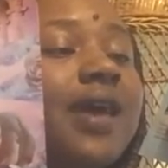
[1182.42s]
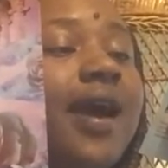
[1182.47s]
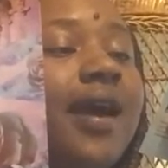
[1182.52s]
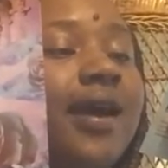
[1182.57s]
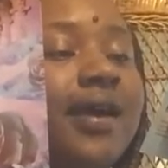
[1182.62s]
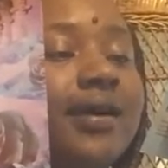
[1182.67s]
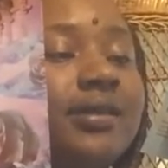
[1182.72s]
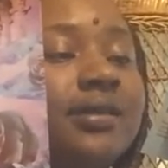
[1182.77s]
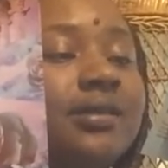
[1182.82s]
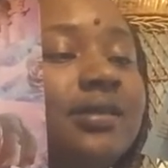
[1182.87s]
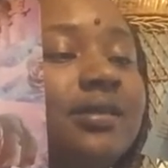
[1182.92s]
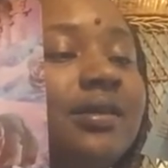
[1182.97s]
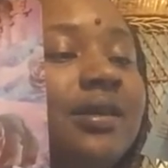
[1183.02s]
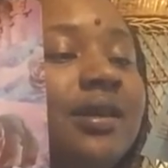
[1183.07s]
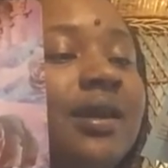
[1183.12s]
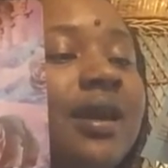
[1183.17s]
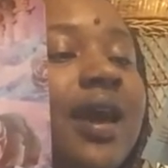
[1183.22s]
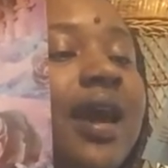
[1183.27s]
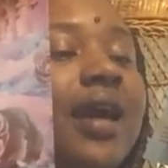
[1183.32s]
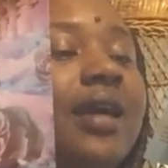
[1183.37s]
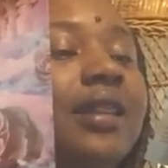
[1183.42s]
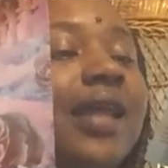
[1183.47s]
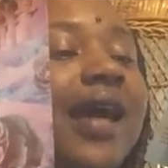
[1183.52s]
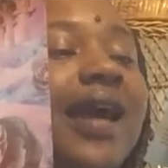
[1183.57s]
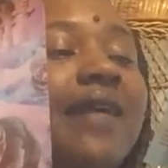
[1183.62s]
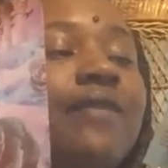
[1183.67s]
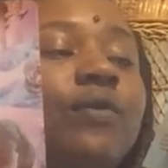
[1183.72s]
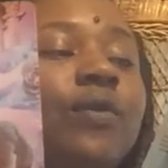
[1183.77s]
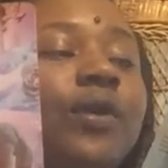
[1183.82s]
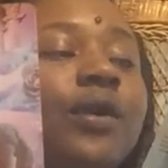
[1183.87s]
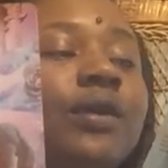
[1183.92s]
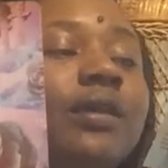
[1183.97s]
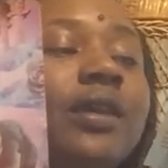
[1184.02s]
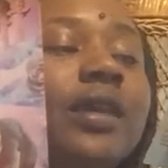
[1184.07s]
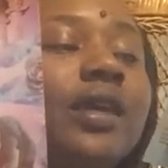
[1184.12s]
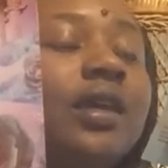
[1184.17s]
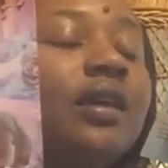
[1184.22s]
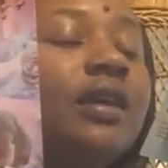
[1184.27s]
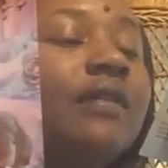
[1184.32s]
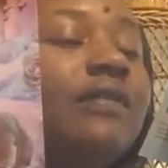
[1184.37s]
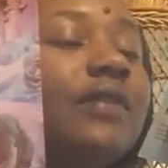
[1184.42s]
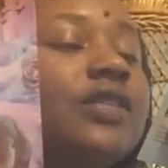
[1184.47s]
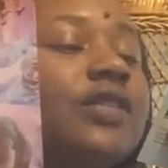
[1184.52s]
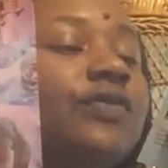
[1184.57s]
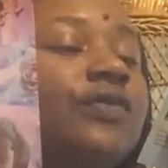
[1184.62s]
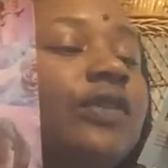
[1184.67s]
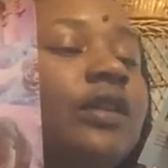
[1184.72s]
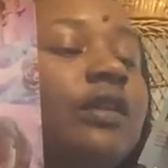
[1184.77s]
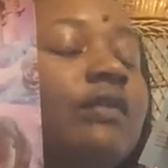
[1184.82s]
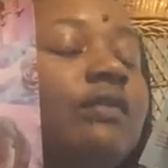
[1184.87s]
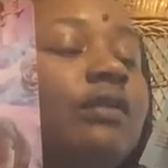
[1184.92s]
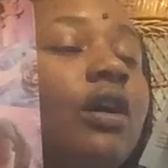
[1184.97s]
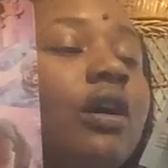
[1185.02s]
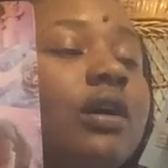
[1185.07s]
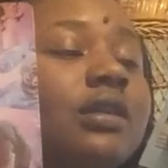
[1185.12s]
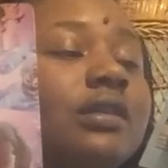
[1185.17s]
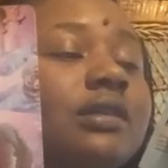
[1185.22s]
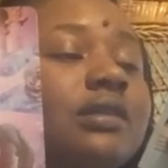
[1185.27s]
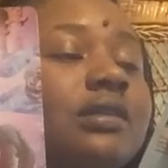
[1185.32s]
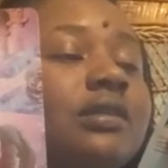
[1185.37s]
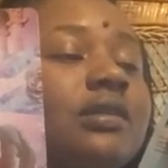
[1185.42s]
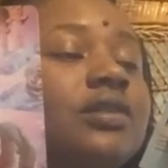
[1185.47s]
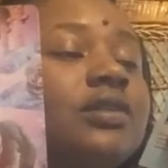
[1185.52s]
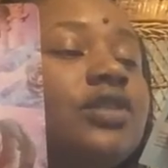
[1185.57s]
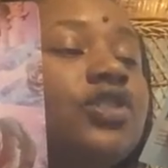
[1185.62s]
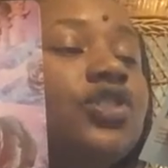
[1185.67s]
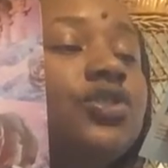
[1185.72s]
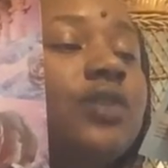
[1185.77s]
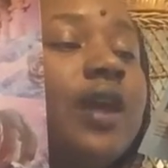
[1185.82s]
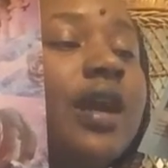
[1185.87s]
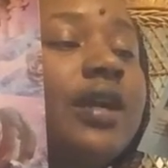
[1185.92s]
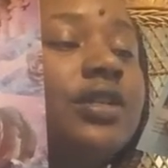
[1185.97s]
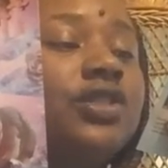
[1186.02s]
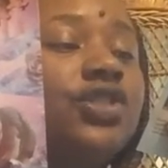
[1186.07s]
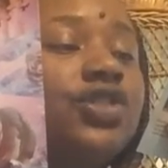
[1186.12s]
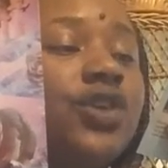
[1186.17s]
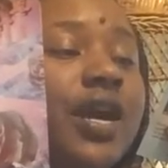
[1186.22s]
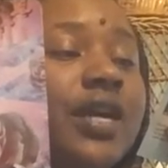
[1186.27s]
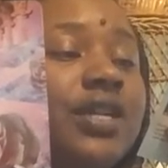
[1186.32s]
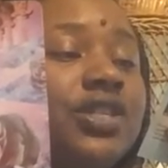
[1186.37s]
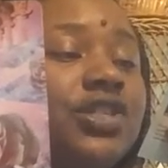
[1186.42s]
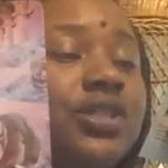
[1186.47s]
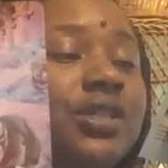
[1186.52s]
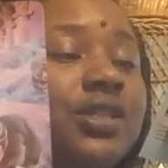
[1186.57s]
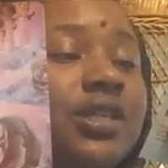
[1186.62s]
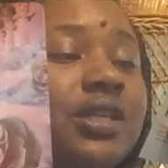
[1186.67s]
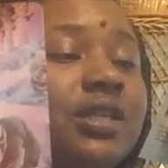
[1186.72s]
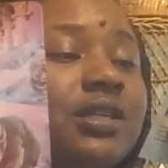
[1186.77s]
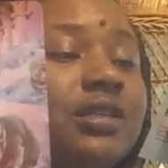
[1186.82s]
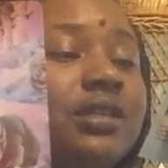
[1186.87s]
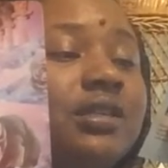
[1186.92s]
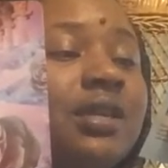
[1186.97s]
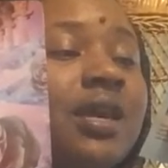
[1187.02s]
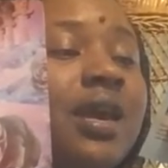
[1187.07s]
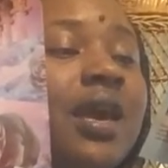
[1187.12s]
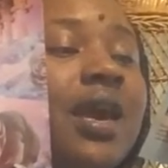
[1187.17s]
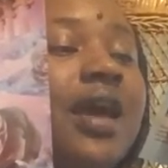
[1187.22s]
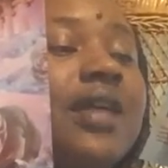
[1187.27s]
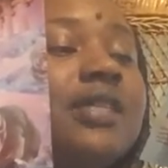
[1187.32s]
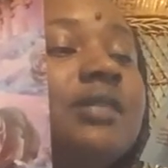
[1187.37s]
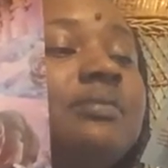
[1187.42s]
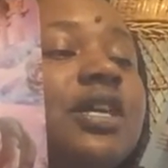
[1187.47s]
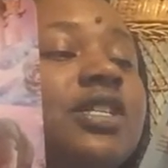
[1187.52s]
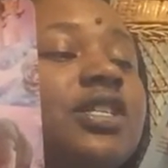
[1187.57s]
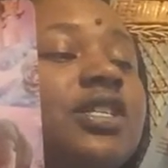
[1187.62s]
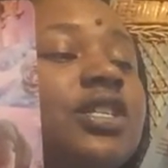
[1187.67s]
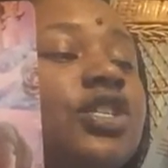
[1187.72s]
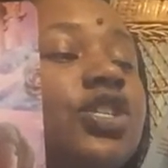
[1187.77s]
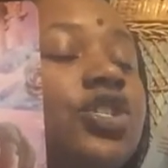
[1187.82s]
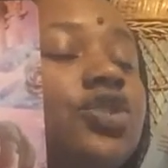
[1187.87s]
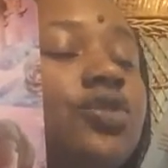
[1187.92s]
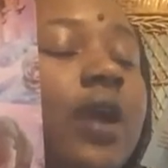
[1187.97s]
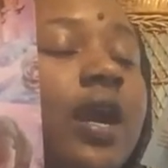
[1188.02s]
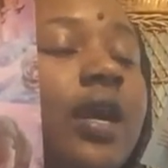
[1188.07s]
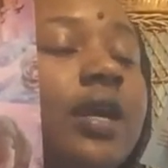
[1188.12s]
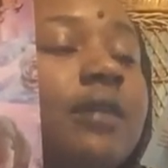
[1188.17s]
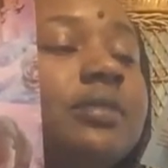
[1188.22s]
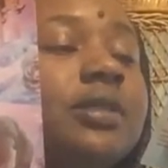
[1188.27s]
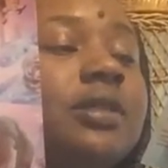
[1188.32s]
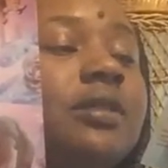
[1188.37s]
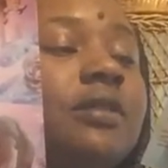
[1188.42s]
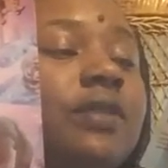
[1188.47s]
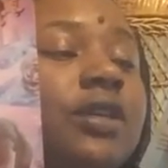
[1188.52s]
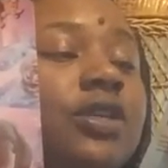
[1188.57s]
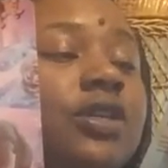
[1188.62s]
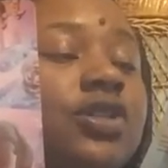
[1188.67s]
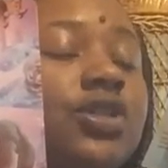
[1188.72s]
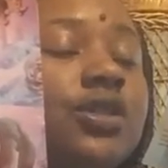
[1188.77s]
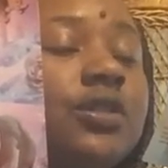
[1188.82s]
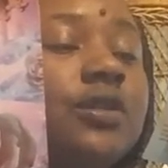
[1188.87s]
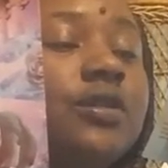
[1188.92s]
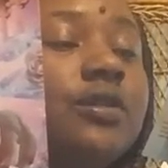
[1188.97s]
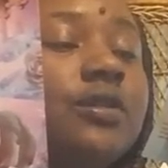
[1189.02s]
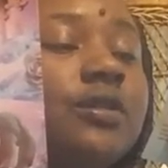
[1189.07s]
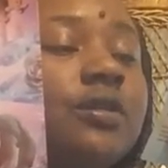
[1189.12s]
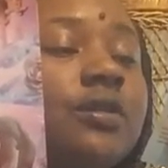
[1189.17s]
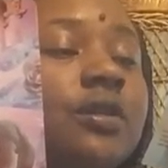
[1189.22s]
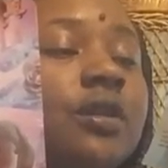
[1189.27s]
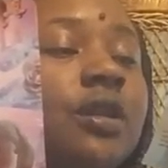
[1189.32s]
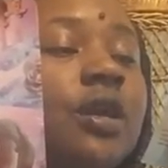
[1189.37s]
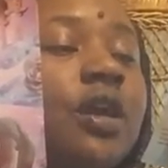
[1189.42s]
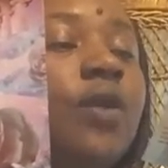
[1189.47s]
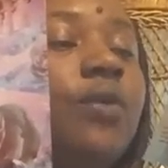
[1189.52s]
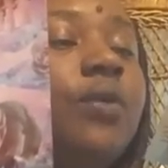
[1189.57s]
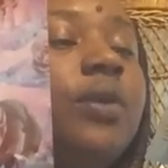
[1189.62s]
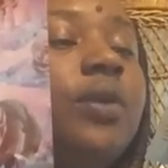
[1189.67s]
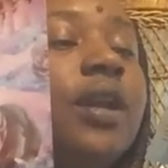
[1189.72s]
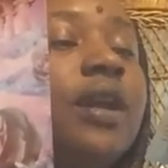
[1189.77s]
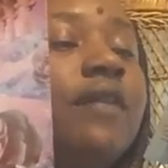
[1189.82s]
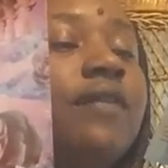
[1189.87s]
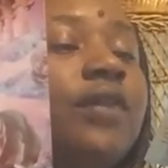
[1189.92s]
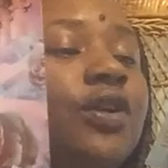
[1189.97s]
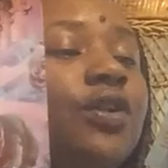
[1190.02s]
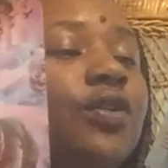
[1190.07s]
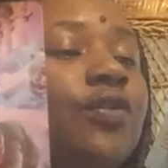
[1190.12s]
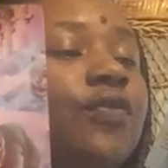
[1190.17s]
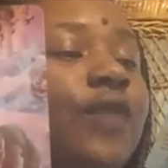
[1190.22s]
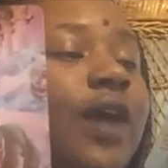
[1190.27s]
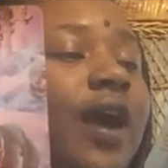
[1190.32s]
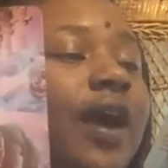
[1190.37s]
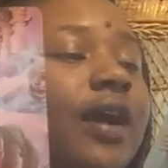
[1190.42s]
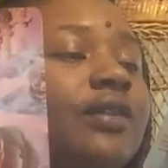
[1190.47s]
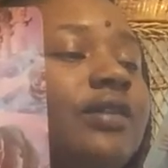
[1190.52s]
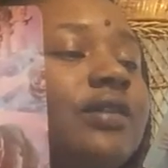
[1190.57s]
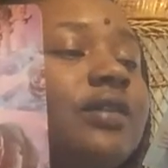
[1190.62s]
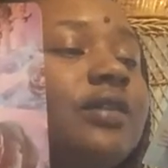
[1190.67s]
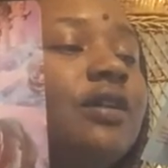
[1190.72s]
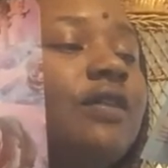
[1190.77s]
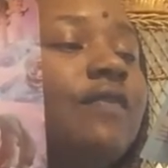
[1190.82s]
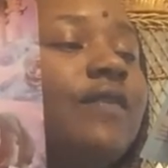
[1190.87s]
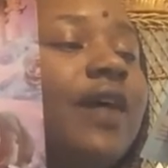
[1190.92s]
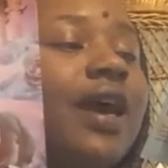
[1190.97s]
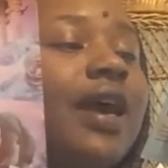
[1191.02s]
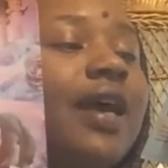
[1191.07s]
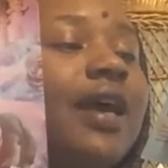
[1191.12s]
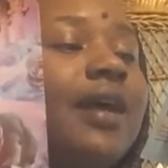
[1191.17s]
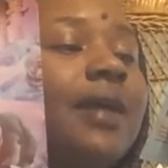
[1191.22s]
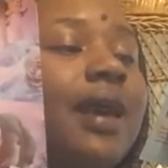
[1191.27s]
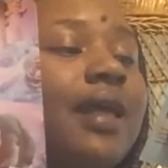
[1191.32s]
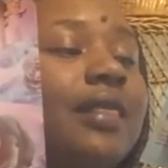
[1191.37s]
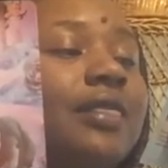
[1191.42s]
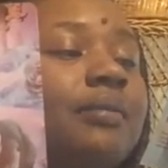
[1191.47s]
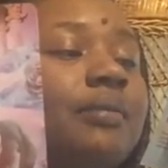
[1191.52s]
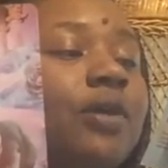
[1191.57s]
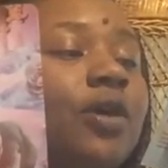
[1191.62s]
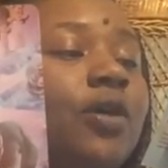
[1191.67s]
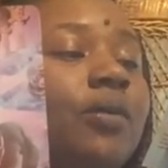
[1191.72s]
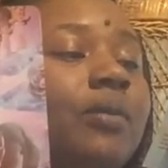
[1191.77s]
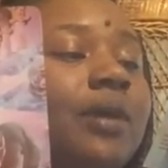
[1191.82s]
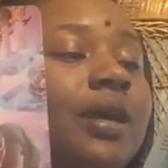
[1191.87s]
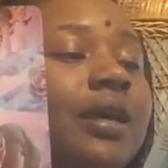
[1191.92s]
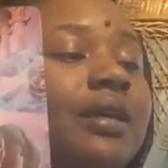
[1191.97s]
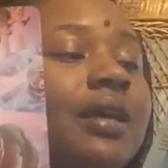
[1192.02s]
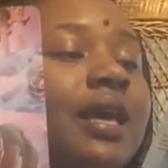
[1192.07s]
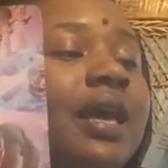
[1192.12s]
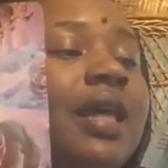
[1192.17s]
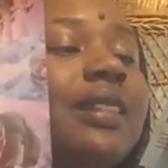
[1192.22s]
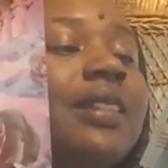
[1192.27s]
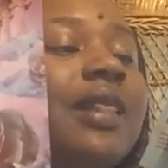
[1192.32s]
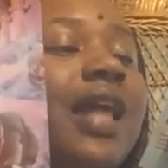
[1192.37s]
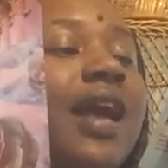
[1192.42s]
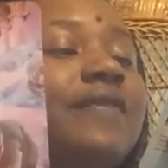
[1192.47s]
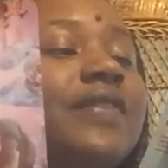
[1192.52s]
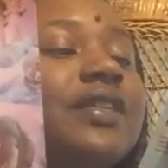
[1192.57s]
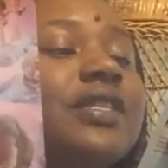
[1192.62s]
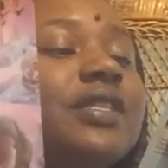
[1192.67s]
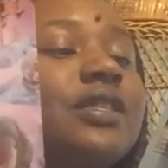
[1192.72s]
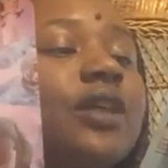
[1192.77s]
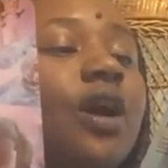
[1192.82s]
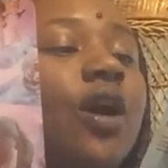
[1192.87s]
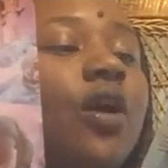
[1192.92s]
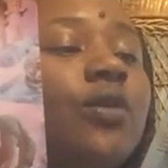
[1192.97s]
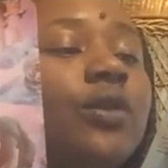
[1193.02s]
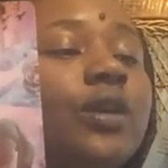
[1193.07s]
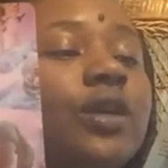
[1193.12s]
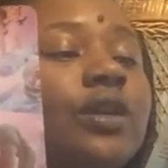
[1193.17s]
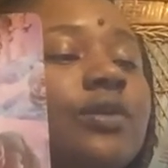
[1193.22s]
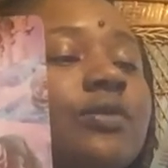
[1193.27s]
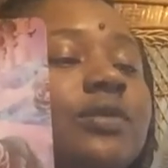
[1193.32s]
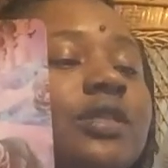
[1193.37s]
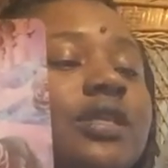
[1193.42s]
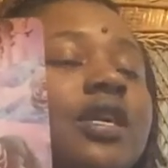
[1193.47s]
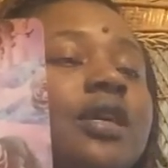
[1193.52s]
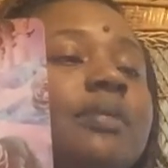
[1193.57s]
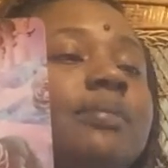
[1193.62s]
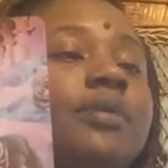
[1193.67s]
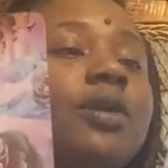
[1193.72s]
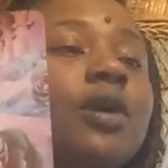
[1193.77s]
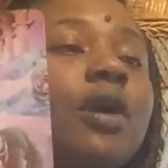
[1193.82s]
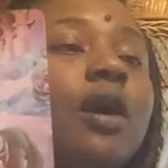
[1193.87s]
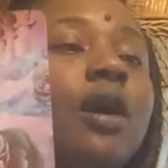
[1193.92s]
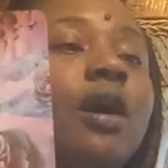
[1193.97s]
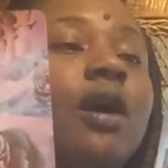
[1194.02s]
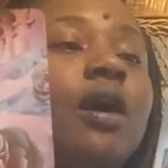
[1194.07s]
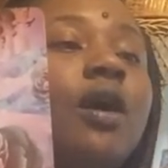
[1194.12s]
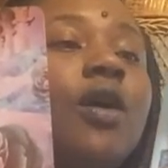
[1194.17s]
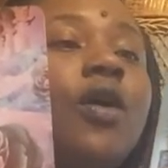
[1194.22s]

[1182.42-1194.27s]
act. A life well lived is full of losses and tragedies. as much as triumphs and adventures. Whenever you find yourself at the moment, life is coding you to keep your heart